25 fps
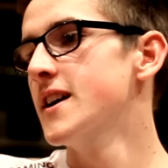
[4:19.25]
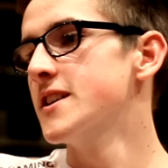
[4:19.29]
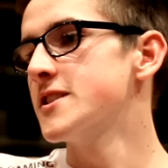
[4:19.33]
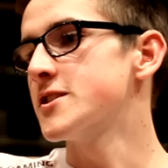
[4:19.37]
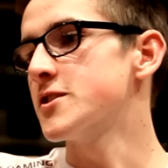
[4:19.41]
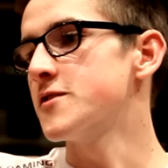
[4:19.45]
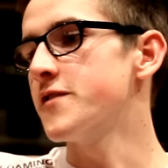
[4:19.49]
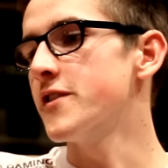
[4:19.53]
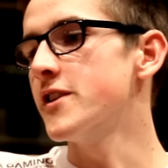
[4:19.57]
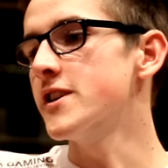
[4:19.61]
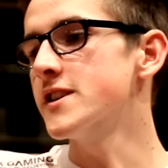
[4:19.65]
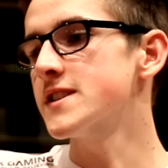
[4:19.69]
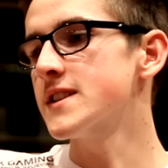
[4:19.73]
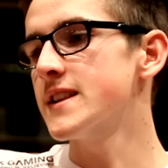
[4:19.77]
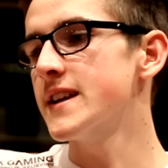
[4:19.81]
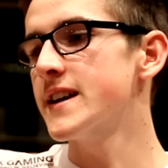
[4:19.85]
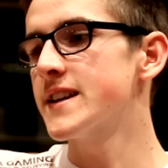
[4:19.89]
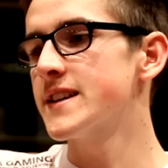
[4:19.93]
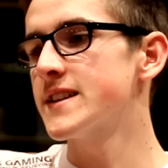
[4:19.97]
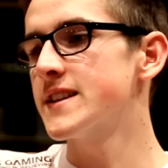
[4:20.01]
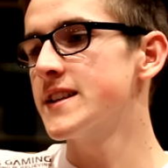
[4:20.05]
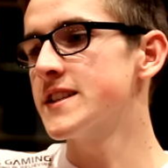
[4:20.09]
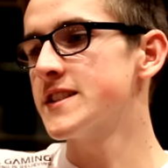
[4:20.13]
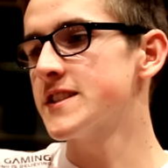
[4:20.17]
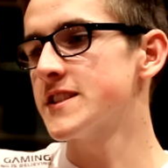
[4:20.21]
So for us,
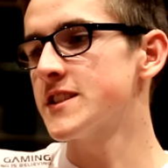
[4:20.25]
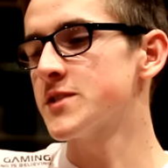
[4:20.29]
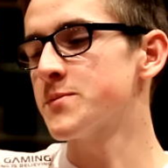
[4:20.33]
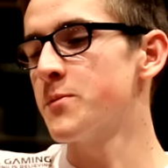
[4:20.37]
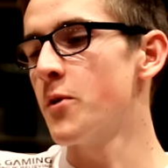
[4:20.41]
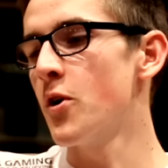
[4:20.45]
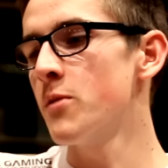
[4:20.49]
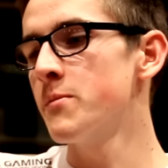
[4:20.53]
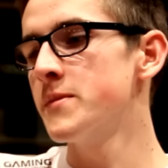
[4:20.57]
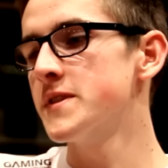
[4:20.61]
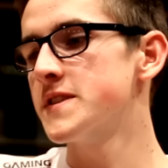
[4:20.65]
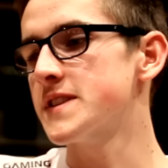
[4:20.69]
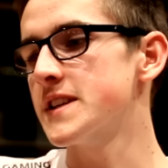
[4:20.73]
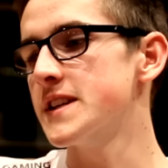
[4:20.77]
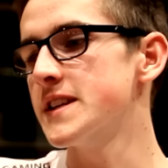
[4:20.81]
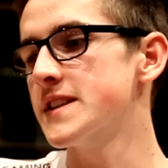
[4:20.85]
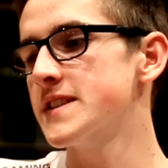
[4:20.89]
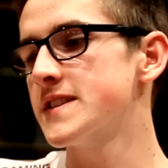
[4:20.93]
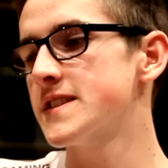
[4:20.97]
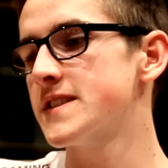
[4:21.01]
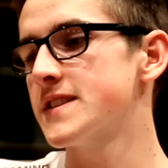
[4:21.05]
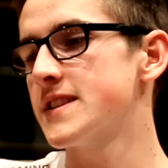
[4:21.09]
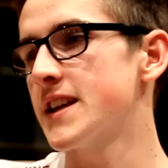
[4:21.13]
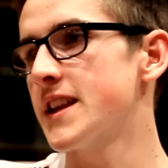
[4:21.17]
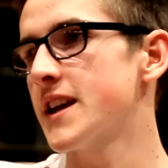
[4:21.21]
like it's the small
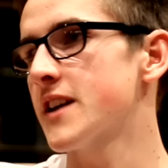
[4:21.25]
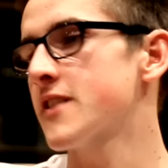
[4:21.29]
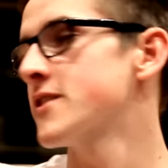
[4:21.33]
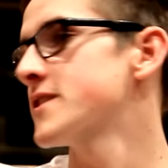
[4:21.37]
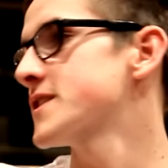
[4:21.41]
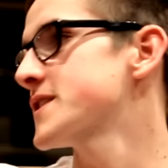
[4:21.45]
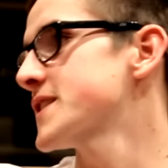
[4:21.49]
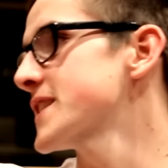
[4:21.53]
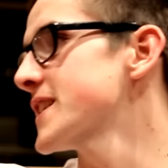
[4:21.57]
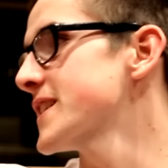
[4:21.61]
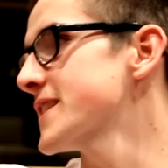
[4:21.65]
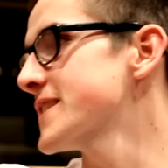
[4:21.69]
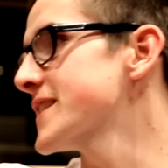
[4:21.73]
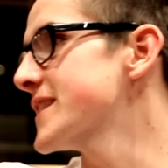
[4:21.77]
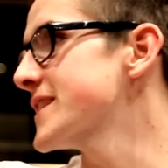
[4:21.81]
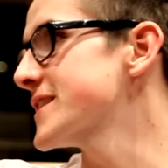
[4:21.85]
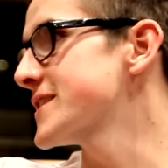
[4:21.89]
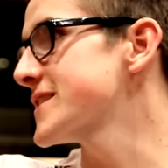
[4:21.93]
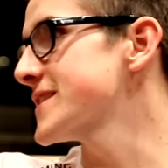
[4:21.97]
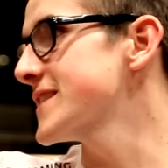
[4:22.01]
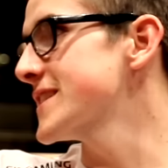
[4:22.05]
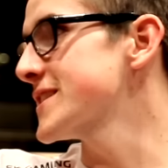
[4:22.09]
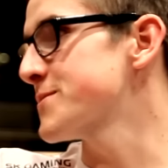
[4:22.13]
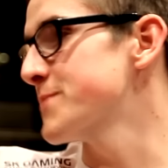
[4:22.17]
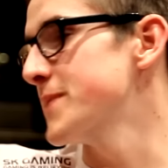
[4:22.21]
mistakes that are considered
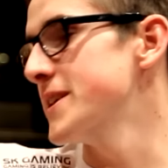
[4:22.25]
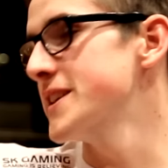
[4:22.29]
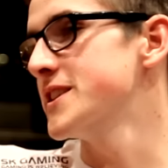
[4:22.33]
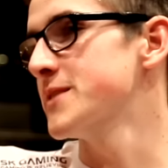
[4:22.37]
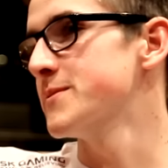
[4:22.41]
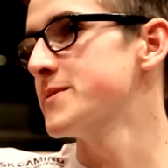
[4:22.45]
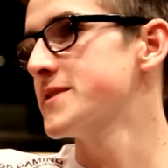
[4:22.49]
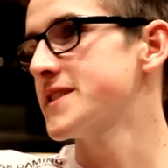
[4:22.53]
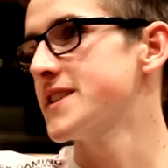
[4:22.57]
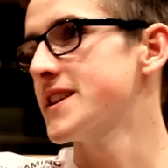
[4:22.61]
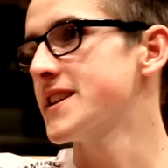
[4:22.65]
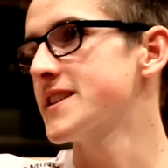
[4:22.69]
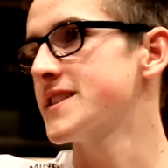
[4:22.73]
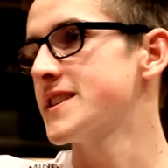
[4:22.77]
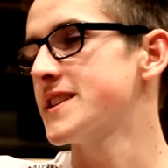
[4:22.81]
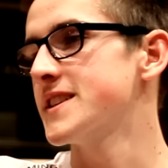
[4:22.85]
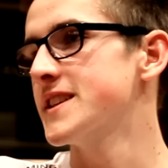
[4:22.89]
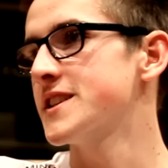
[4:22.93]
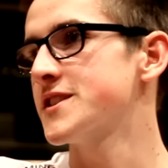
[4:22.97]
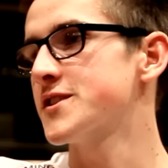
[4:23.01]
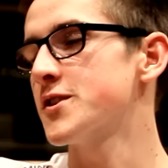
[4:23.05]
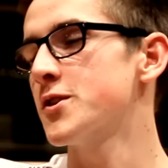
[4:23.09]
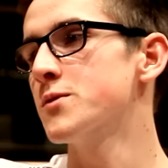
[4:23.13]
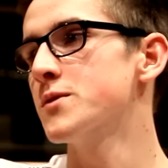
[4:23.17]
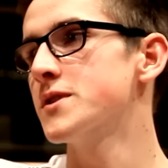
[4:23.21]
as major mistakes, and
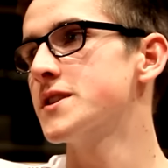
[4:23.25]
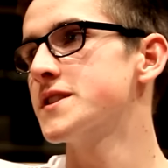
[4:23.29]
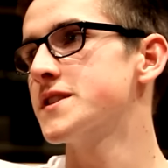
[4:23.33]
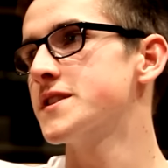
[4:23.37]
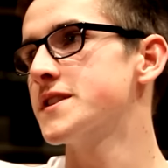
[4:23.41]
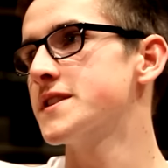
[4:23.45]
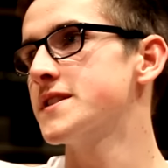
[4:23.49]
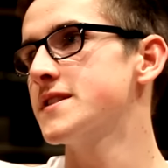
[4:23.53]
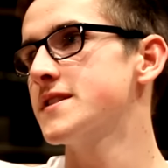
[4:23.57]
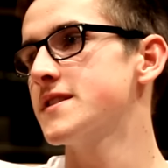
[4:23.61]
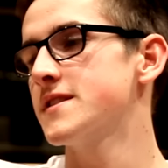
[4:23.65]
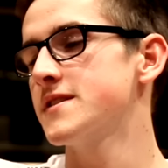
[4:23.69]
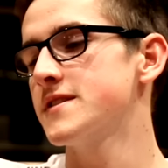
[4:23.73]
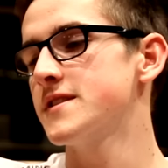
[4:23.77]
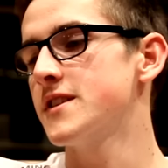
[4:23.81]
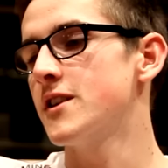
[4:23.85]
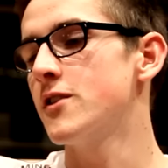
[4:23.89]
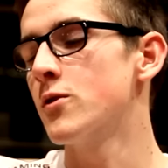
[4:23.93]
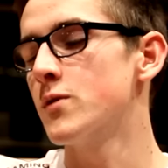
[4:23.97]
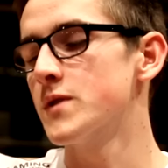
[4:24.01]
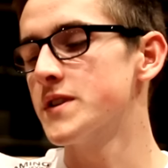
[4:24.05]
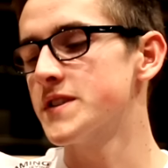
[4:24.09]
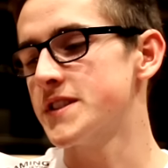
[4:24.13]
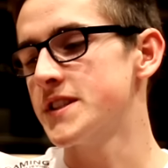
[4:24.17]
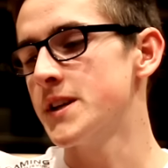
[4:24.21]
it's always
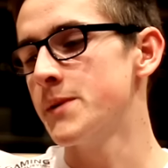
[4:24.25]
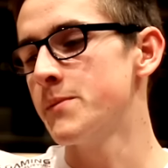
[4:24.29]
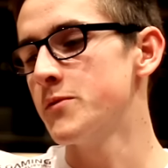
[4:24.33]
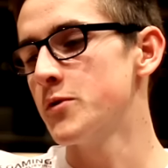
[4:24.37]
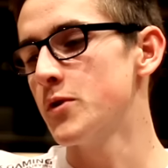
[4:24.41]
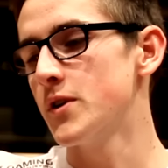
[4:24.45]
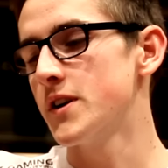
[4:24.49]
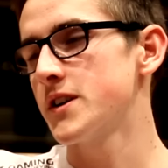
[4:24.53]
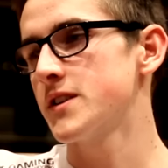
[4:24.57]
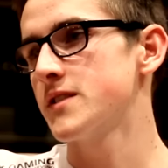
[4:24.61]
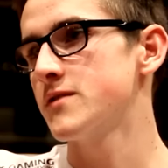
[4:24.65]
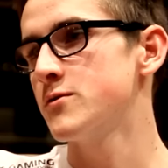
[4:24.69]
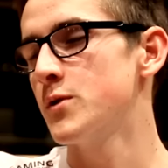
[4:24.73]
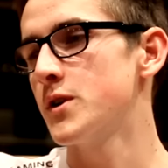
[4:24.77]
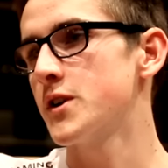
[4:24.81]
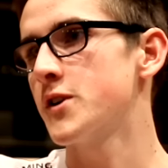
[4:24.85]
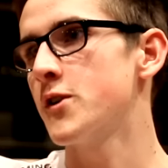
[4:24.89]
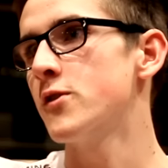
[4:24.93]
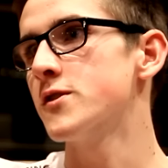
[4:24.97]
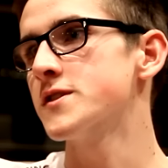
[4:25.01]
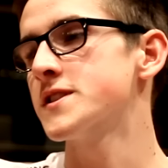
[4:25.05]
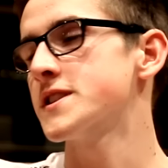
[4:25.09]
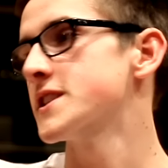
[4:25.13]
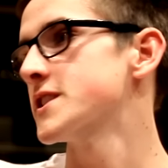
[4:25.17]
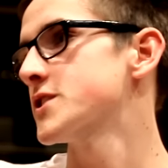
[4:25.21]
them who are
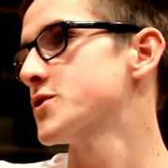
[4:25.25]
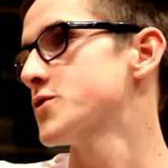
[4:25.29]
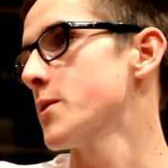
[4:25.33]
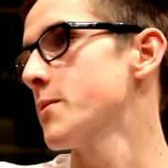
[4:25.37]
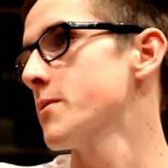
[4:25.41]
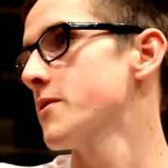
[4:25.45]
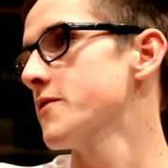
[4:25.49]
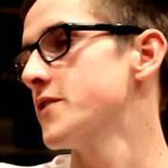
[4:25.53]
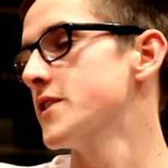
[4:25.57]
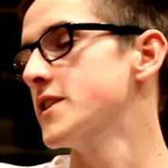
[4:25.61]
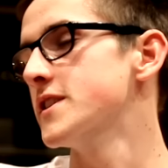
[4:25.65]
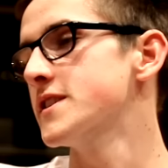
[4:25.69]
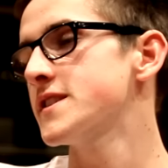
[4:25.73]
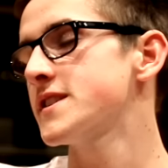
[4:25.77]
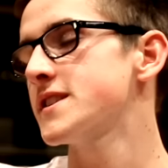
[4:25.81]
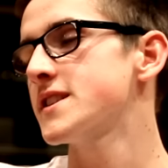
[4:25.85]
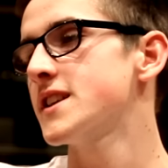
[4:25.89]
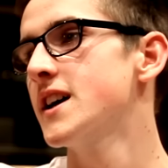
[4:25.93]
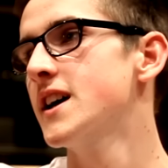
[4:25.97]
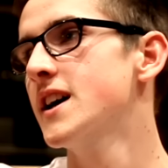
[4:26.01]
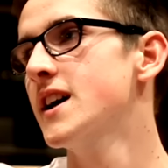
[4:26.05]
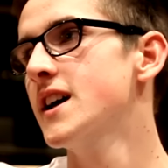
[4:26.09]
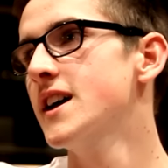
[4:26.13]
causing the trouble for us.